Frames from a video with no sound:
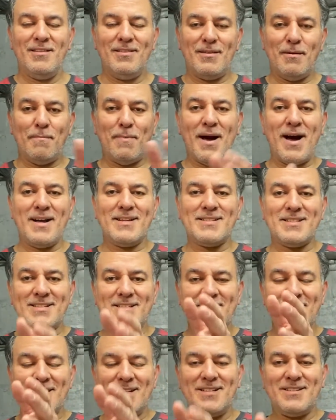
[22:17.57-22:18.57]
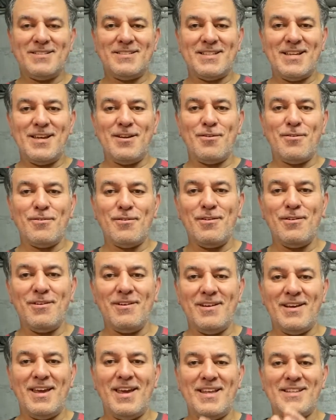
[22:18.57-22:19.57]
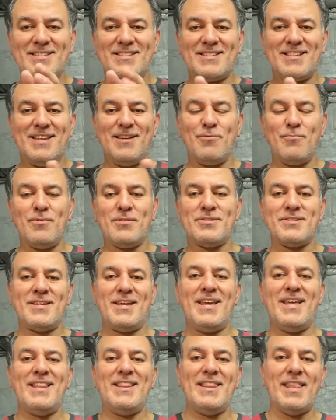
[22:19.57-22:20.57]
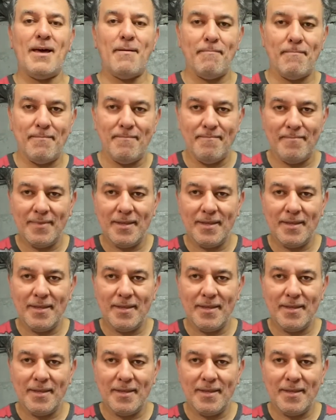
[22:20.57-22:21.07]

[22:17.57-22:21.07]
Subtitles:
boxes in the center and seeing what's in them.